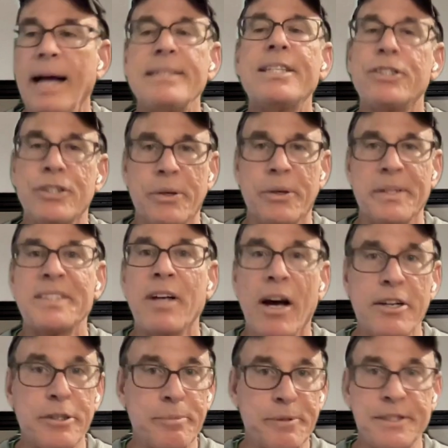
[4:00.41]
I said, so it's
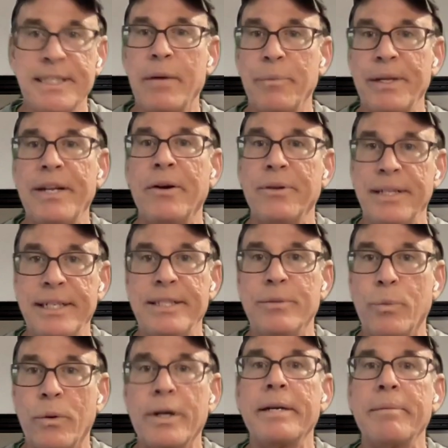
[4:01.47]
100%. We don't need
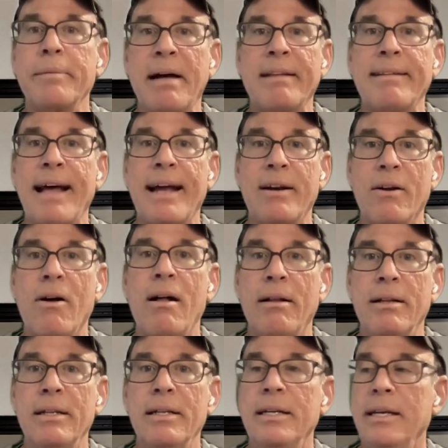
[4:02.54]
to worry about that at
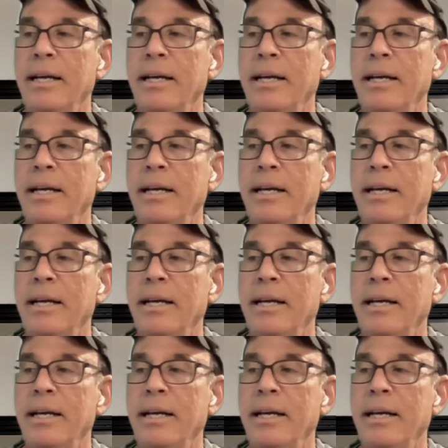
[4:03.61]
all.